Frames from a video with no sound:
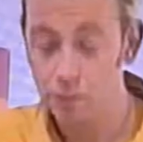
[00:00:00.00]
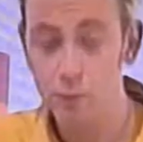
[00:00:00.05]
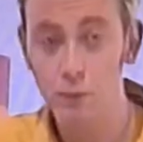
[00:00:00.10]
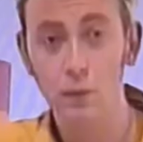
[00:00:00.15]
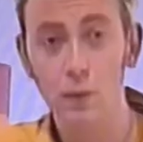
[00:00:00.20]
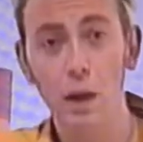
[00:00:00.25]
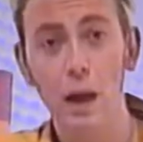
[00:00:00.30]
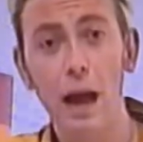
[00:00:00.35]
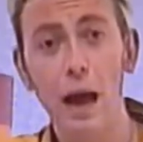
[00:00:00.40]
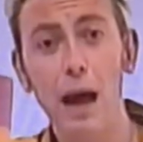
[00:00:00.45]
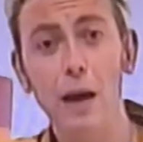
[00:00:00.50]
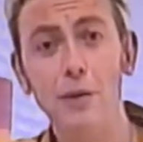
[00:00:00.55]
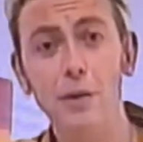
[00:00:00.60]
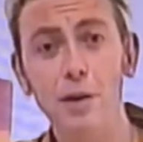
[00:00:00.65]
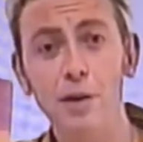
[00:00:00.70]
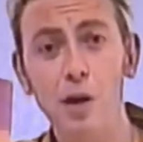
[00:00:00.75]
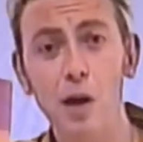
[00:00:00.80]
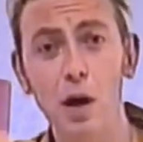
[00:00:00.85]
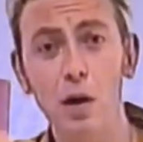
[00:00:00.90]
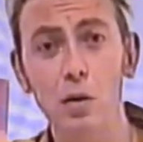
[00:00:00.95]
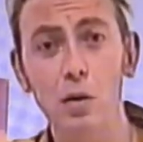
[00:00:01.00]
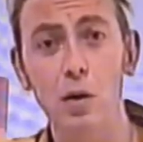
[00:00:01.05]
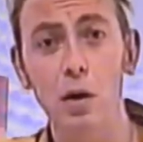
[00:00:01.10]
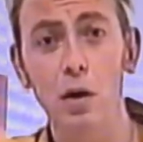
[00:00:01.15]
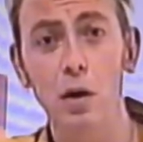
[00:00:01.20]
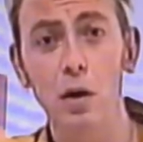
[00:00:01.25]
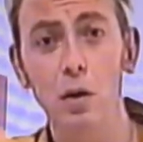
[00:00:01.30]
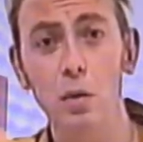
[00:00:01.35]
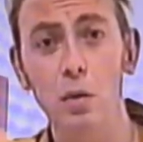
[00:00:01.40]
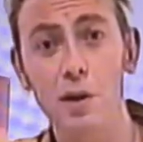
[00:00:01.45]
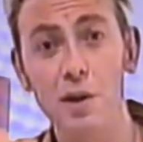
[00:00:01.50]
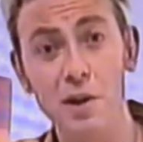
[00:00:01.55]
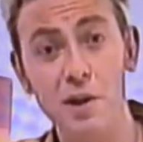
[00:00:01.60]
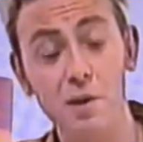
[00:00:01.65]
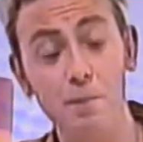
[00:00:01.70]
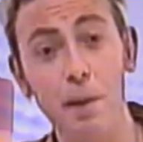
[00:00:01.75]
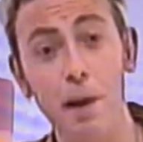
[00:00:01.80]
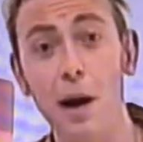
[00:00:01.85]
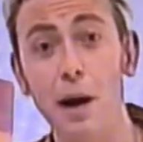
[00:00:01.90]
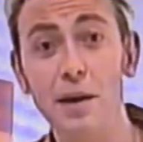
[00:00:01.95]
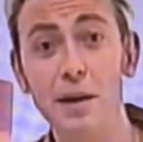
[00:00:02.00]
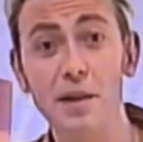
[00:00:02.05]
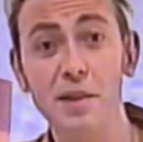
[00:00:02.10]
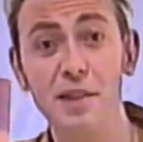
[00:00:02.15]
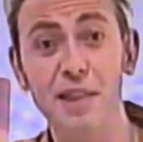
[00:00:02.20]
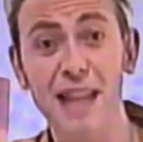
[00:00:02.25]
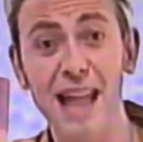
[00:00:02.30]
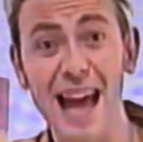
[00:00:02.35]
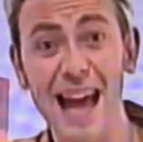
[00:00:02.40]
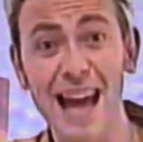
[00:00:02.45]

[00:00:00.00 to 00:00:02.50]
How do you know when a spider's dead?